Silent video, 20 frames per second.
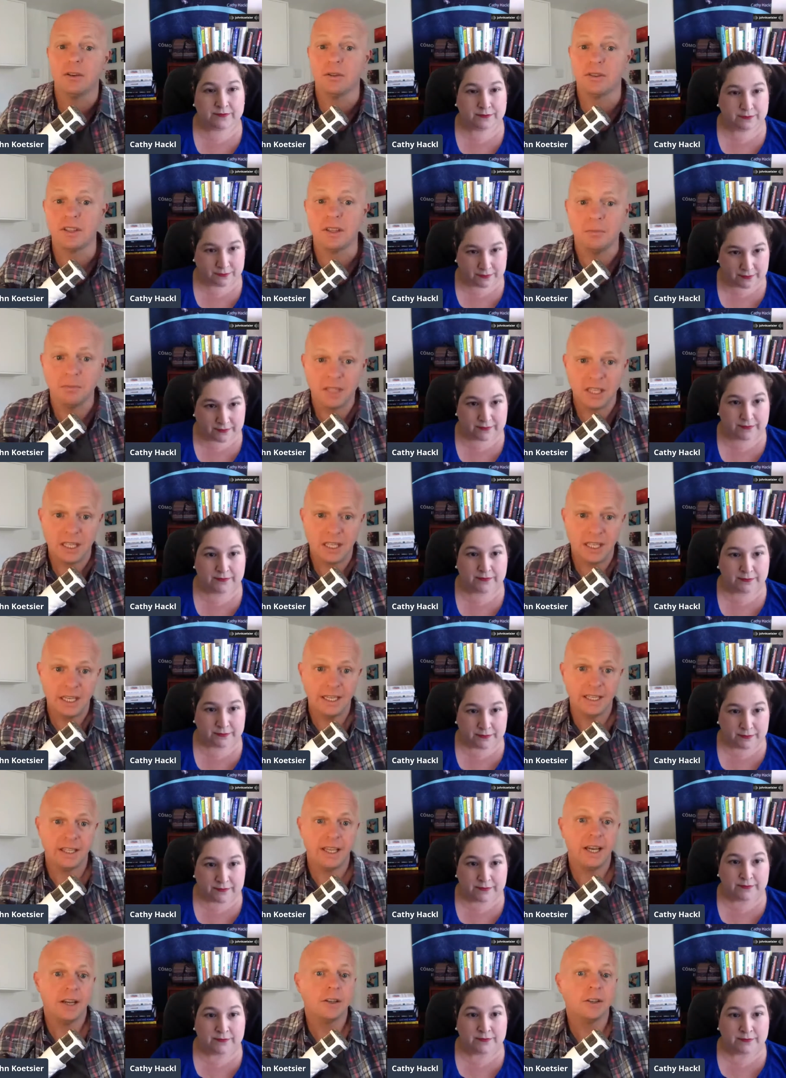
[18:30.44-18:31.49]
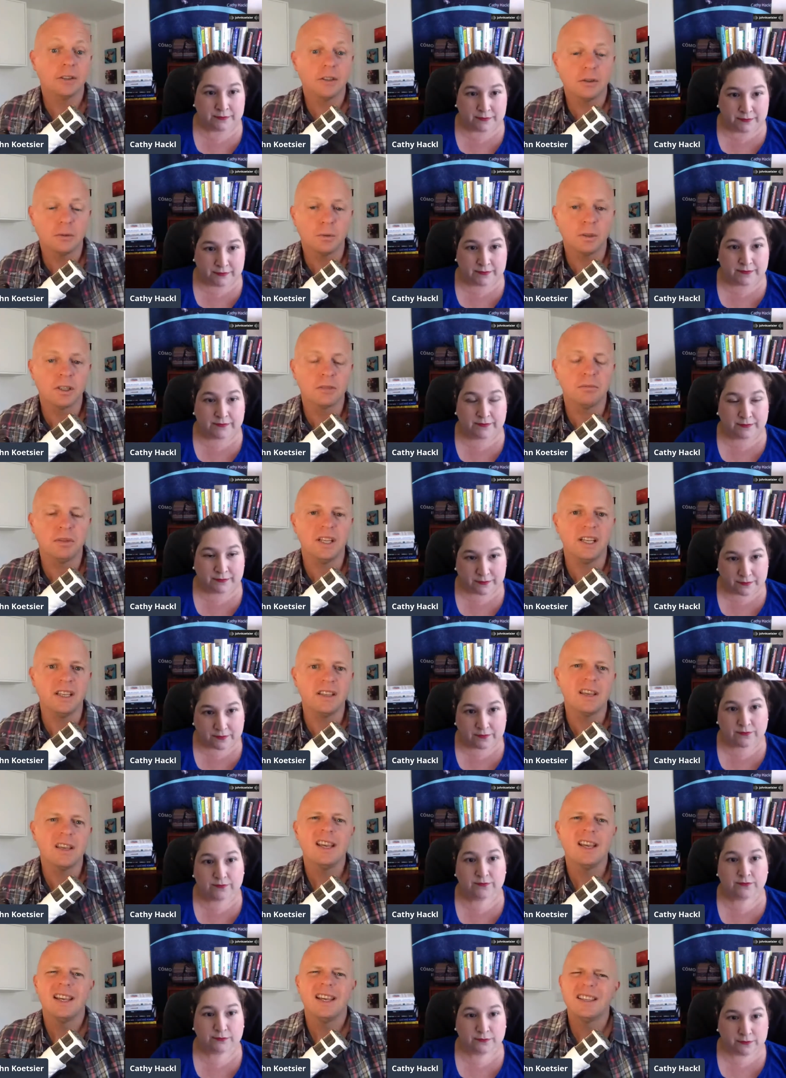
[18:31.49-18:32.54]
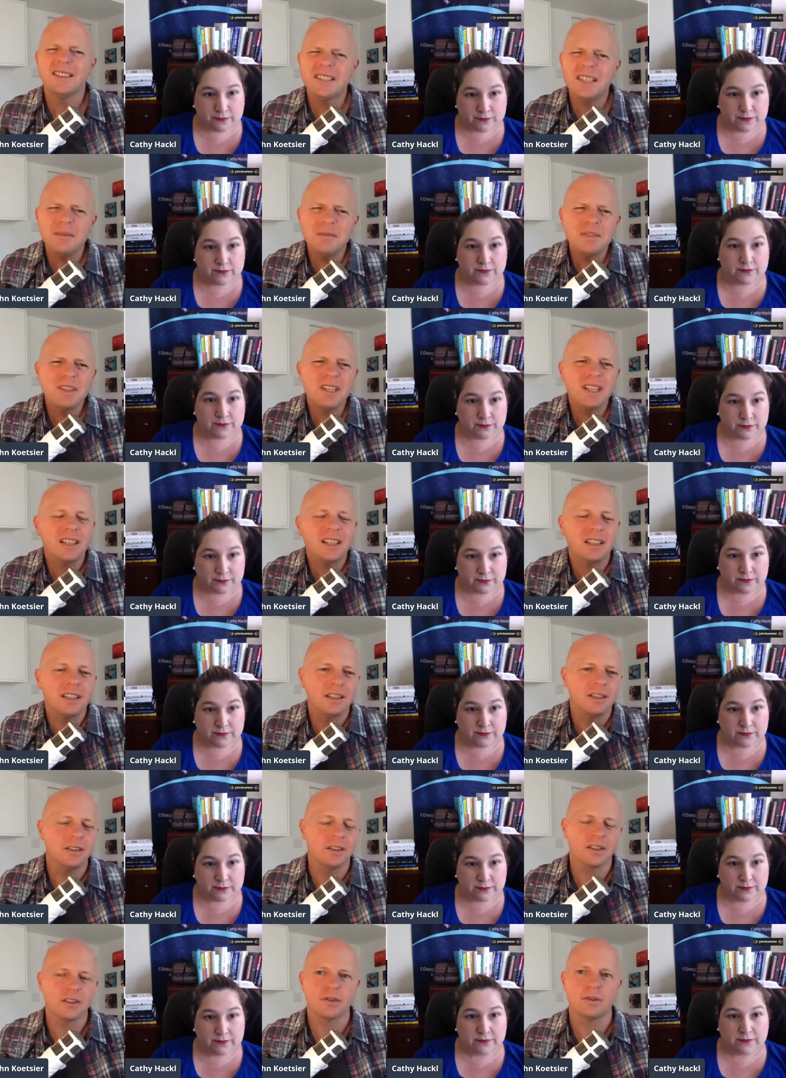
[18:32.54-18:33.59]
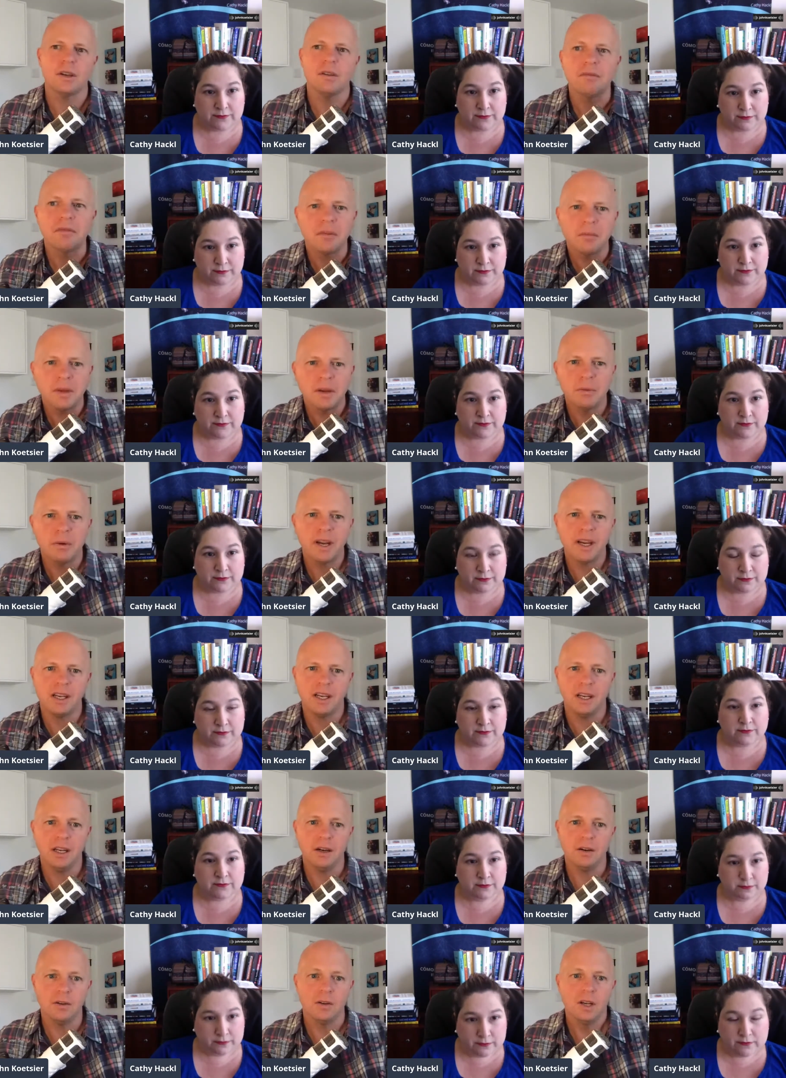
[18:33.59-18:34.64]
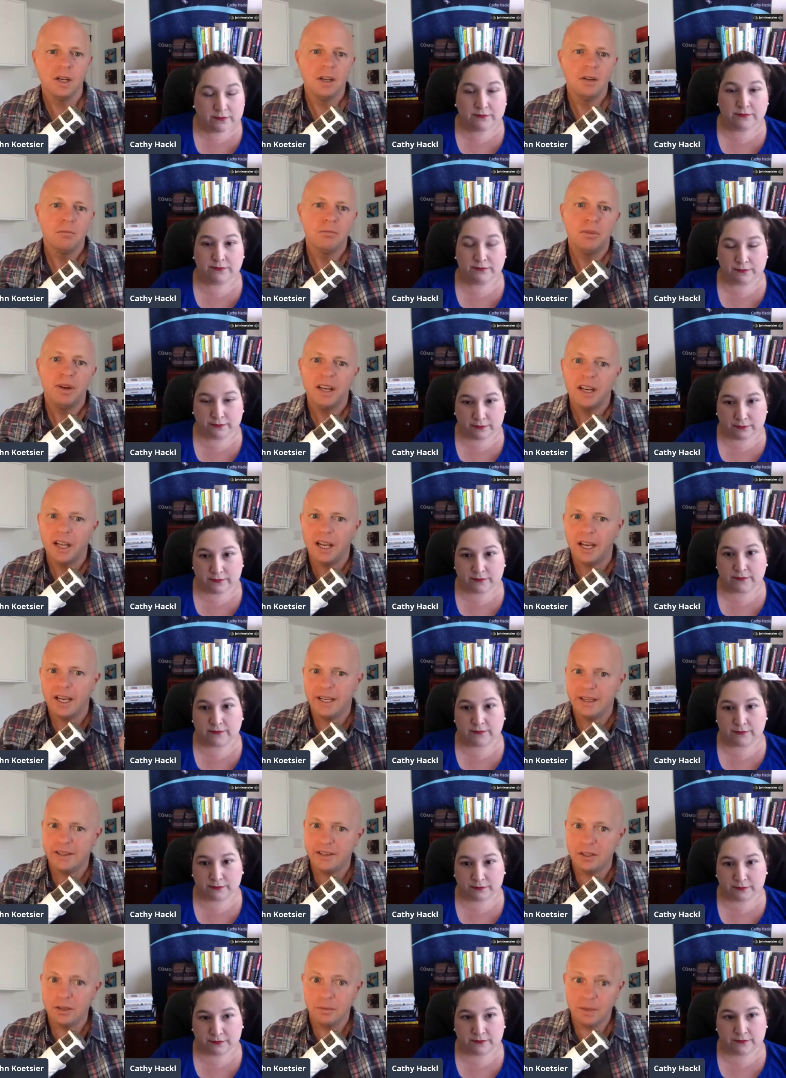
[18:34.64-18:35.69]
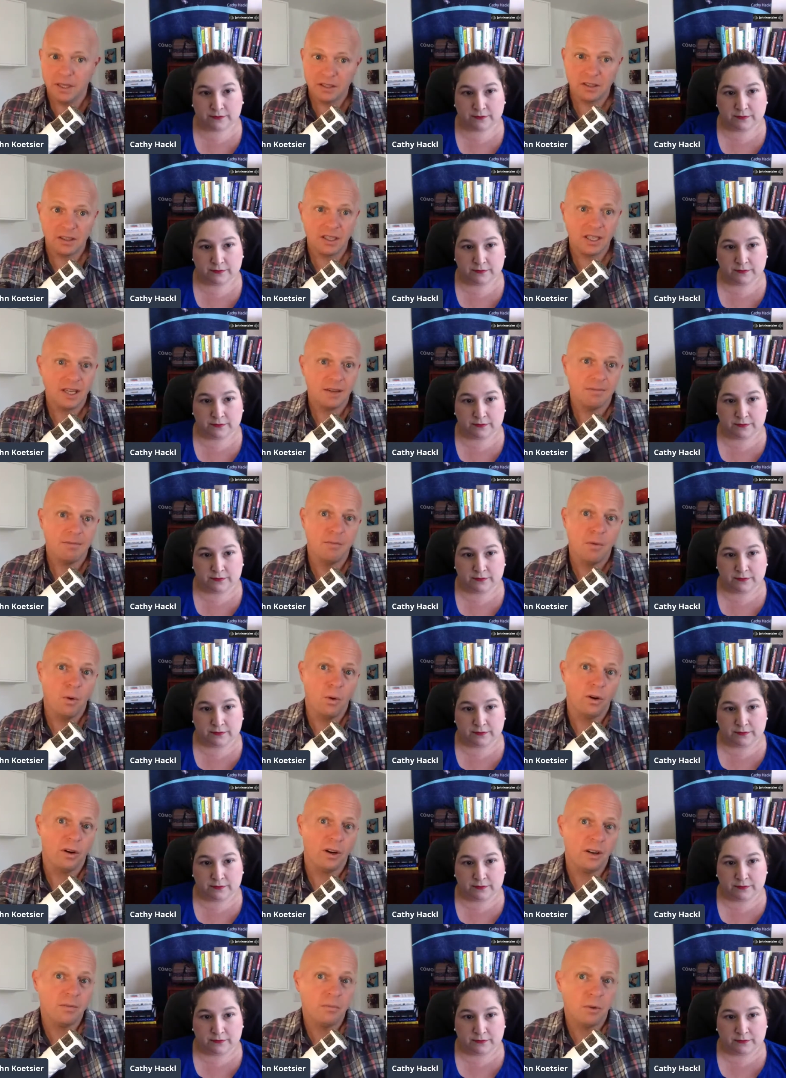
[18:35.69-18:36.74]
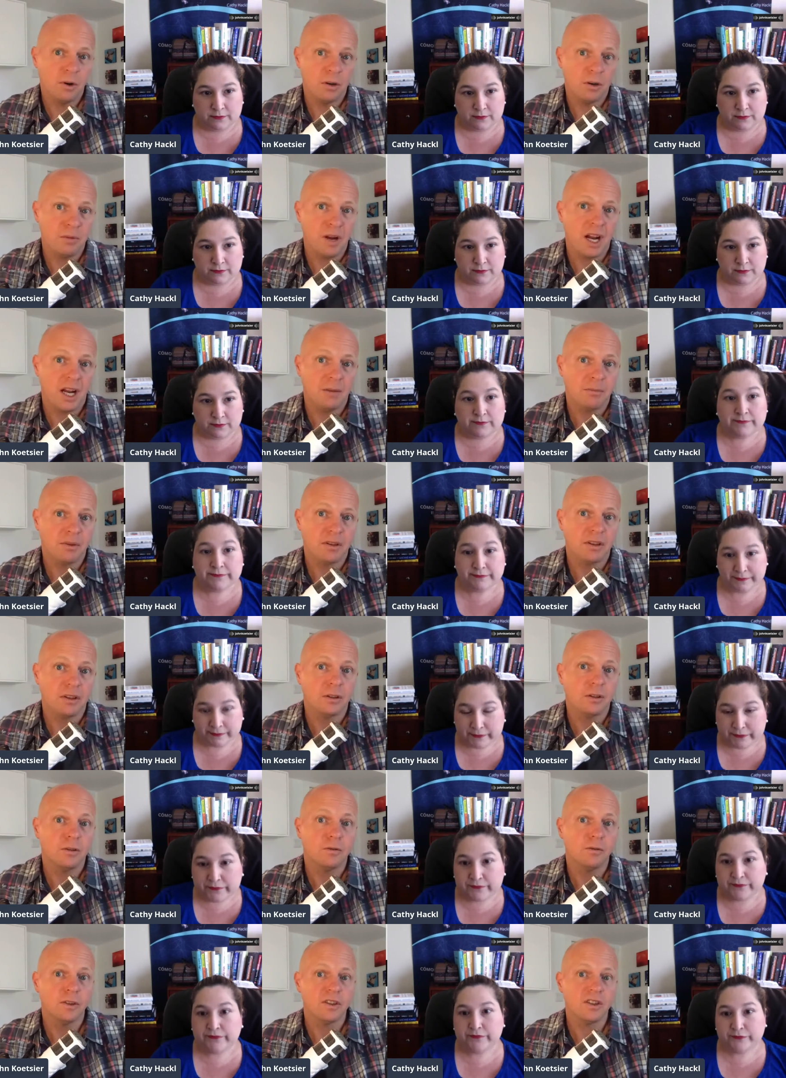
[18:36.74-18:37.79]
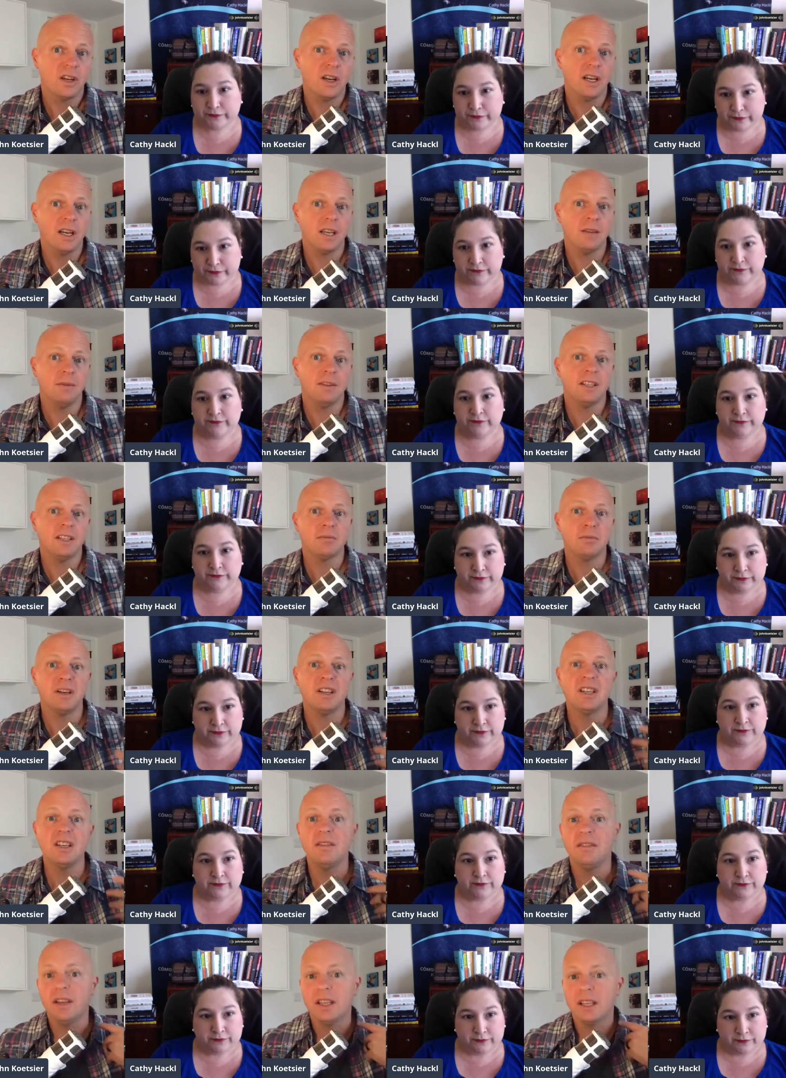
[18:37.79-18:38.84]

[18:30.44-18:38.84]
Speaker 1: something like that or their workplace. It seems like a little extreme for me right now, but I assume that's going to get more and more popular over time. And especially if I